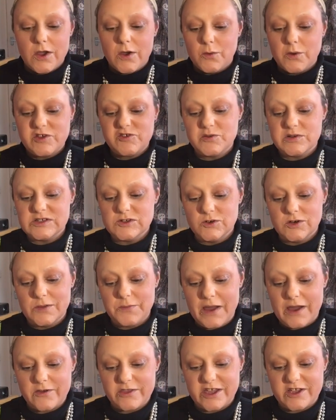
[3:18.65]
which was all
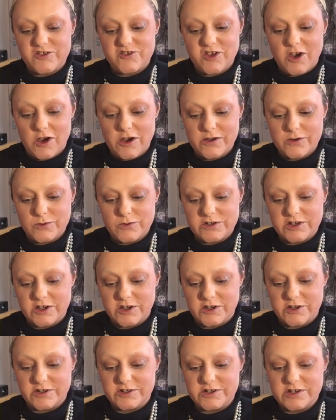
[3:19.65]
about their
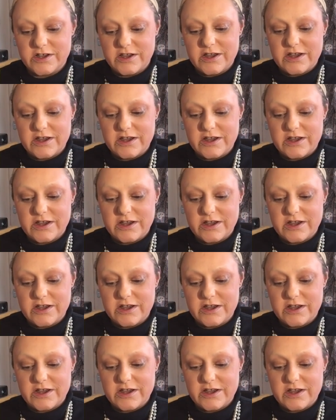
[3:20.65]
childhood.